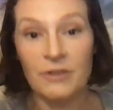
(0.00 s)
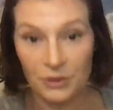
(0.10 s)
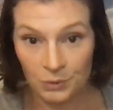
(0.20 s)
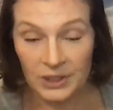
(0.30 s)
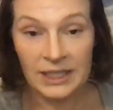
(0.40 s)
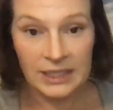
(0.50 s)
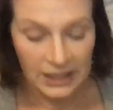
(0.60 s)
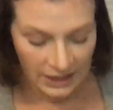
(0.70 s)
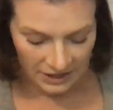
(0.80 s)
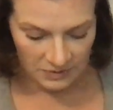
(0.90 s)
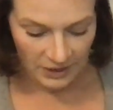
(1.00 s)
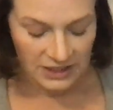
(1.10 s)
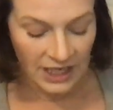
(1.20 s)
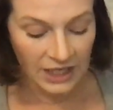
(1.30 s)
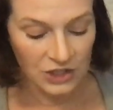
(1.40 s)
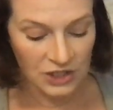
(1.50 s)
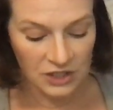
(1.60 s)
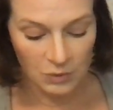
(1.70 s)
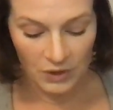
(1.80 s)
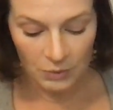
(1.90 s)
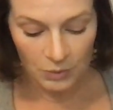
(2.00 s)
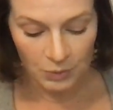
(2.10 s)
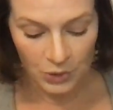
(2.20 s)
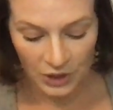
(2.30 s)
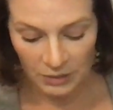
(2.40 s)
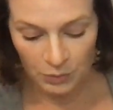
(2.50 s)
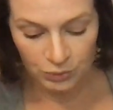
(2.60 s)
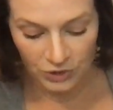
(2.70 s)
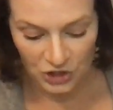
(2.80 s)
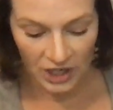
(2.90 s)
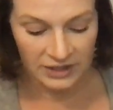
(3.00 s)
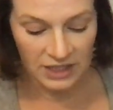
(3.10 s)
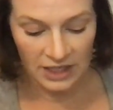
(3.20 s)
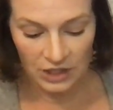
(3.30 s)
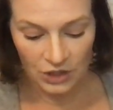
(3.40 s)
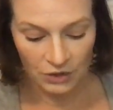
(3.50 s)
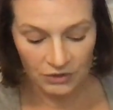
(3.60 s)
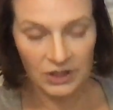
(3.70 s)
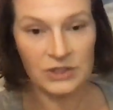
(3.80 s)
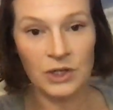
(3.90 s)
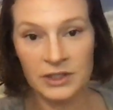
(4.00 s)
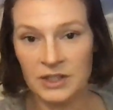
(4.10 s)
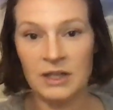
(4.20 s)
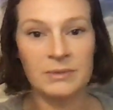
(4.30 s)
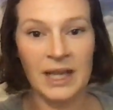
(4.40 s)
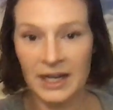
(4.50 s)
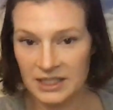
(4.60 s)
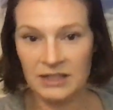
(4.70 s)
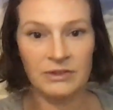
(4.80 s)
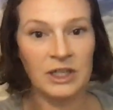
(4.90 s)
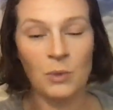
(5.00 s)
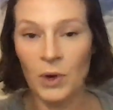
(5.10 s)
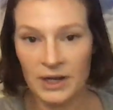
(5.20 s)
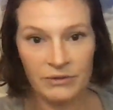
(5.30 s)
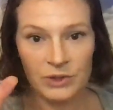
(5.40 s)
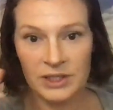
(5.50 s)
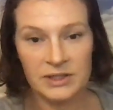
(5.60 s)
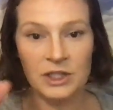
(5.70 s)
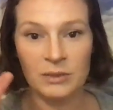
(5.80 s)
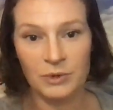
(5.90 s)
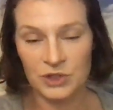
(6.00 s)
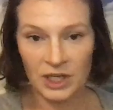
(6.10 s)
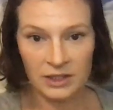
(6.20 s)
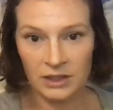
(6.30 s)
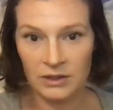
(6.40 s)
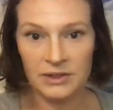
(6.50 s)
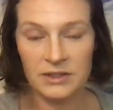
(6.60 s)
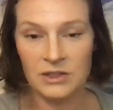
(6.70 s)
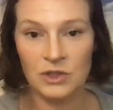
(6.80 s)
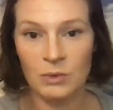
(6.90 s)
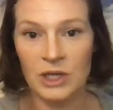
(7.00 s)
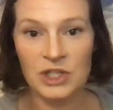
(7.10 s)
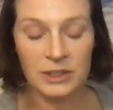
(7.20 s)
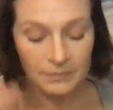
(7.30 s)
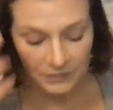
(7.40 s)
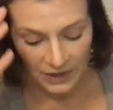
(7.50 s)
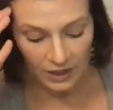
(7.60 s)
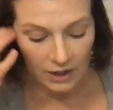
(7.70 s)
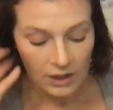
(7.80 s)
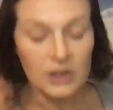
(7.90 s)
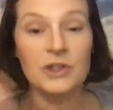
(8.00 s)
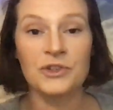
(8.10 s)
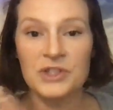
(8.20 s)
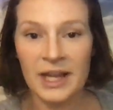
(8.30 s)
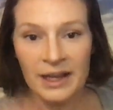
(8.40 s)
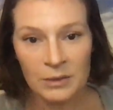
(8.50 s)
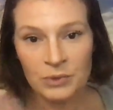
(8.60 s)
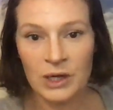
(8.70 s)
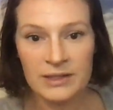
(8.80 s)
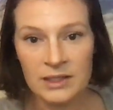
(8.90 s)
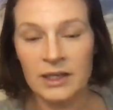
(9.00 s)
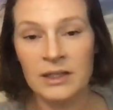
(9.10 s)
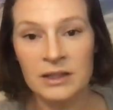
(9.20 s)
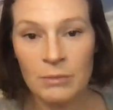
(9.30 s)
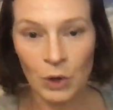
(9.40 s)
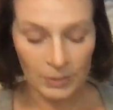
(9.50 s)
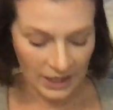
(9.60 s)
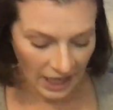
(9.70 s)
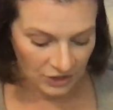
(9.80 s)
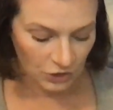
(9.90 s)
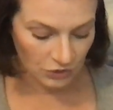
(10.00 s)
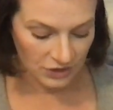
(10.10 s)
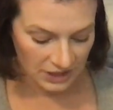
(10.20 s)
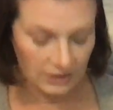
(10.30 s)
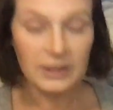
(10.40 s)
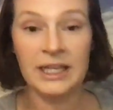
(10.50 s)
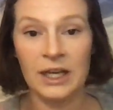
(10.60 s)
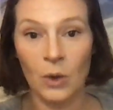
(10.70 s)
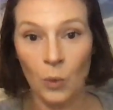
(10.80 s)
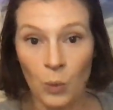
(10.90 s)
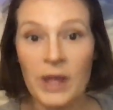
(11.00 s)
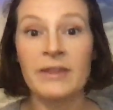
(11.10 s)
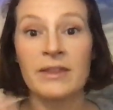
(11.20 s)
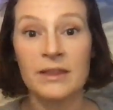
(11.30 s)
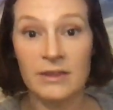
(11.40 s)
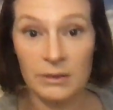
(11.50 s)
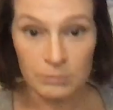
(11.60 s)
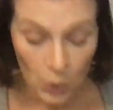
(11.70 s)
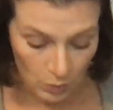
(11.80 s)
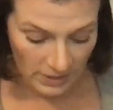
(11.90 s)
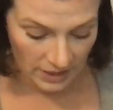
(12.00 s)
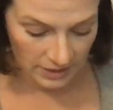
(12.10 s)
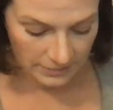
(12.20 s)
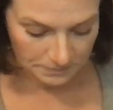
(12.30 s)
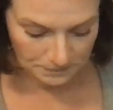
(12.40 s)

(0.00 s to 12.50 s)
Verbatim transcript: 3D expectations, with putting, projecting, you know, things onto them, negativity, whatever it is that you're projecting on the situation. You're staying present in the moment and you're dealing with the moment.